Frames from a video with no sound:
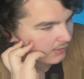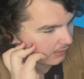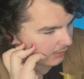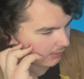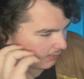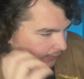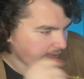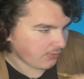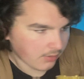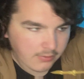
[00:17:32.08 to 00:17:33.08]
If
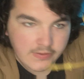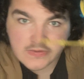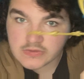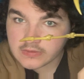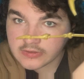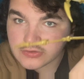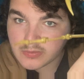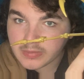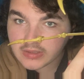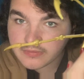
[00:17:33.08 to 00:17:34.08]
you notice, there's a
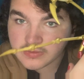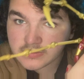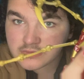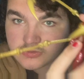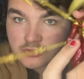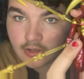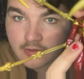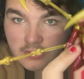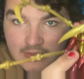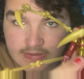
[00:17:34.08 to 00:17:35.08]
bit of a
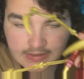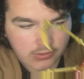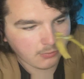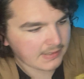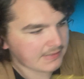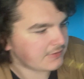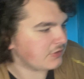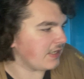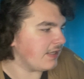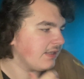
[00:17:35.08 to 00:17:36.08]
darkness at the waist,
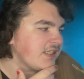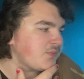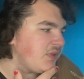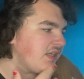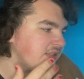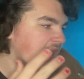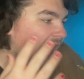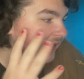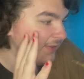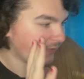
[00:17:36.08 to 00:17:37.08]
and that's because
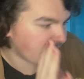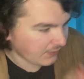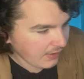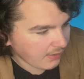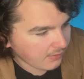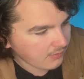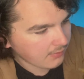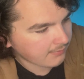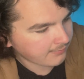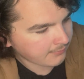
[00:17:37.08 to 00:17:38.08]
I think
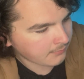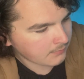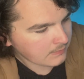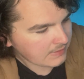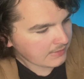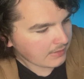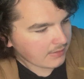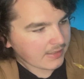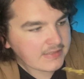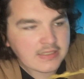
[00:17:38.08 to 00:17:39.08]

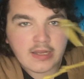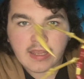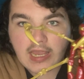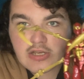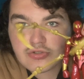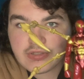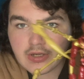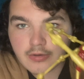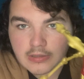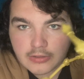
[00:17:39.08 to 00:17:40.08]
it's not actually
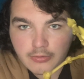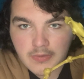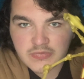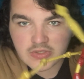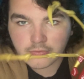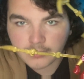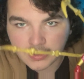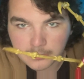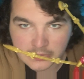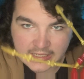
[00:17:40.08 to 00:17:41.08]
a crimson
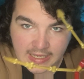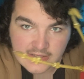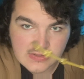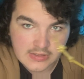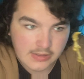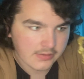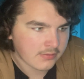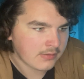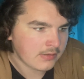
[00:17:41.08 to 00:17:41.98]
red plastic.